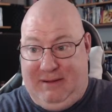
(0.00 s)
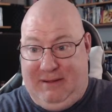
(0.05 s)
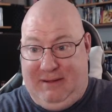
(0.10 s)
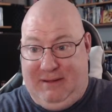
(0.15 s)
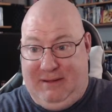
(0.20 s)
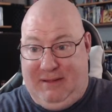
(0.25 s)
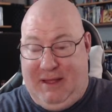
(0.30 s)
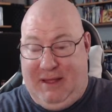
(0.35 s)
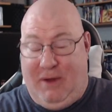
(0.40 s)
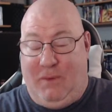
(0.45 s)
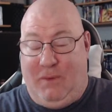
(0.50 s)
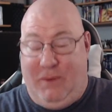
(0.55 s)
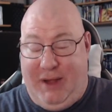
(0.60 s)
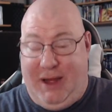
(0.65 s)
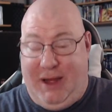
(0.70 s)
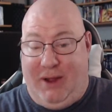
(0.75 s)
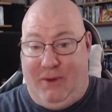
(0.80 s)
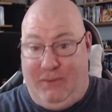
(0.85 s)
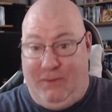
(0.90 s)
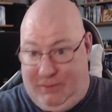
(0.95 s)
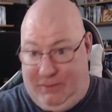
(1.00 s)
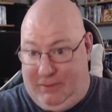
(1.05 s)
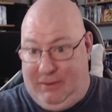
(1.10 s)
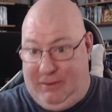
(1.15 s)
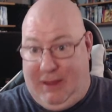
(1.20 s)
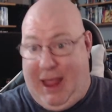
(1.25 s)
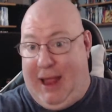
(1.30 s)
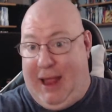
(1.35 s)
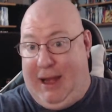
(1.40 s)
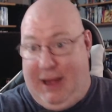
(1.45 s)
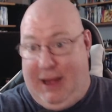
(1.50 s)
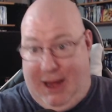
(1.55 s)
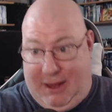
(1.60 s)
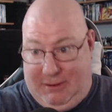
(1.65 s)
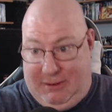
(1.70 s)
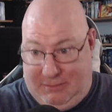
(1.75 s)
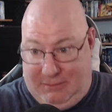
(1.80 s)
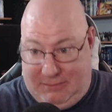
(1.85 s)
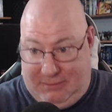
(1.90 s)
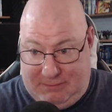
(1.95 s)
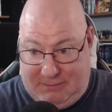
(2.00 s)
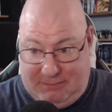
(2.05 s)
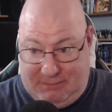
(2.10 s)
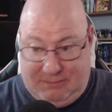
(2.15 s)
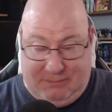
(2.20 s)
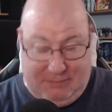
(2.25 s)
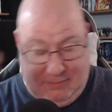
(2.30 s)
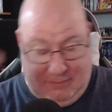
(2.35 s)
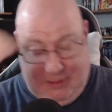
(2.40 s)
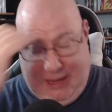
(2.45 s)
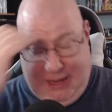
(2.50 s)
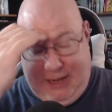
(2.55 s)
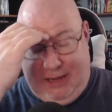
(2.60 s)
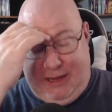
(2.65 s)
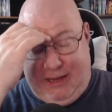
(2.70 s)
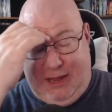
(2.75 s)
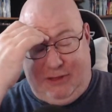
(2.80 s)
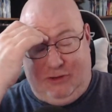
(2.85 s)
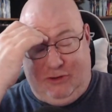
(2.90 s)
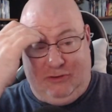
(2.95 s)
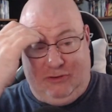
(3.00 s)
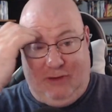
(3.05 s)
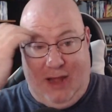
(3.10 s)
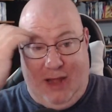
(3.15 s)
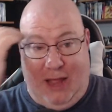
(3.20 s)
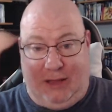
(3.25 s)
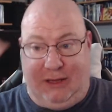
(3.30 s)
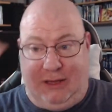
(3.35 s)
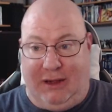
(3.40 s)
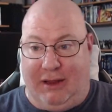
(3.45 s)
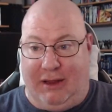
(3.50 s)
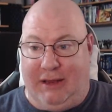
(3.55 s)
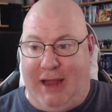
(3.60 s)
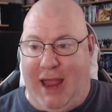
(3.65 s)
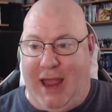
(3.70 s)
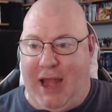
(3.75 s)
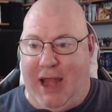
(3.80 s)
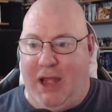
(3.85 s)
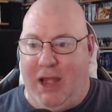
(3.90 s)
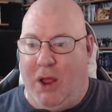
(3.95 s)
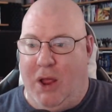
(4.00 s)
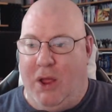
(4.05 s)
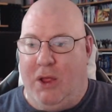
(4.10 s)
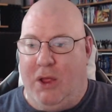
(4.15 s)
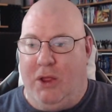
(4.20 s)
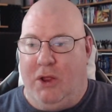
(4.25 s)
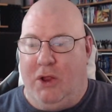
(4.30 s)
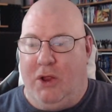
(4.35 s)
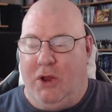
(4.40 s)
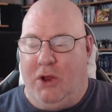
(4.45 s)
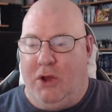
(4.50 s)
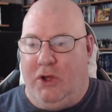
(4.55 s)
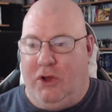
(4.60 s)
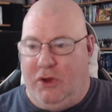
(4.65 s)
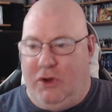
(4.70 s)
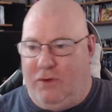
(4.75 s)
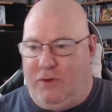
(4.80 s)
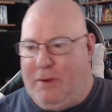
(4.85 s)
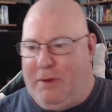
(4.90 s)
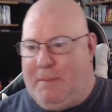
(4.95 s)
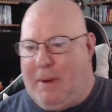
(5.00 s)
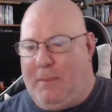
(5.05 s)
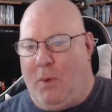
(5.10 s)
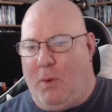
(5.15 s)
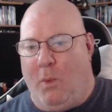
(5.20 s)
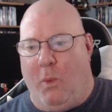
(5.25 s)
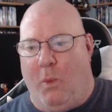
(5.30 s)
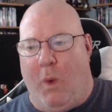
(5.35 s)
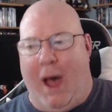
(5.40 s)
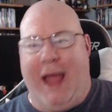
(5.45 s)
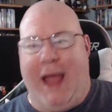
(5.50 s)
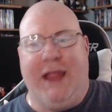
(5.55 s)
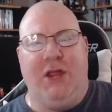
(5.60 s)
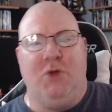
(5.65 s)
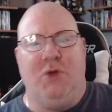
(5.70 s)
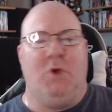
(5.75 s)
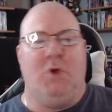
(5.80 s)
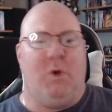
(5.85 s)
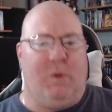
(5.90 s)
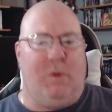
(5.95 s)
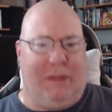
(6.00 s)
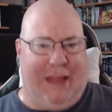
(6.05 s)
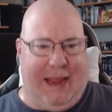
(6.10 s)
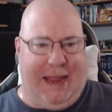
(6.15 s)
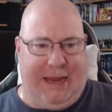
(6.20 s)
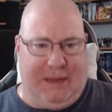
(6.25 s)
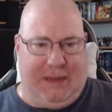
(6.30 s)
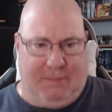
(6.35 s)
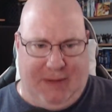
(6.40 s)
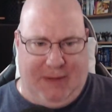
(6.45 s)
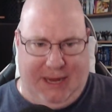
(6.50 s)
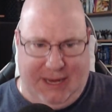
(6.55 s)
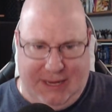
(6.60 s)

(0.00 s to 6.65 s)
that Rio and Lady Death just nailed it on the head. Do you remember why you don't like me?